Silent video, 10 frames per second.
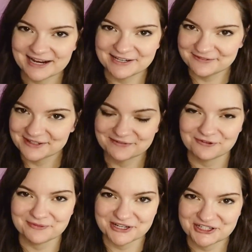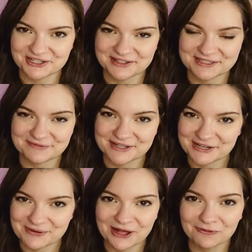any of the information in this
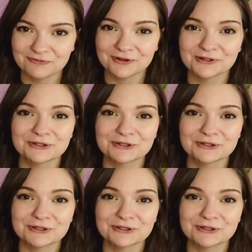video helpful,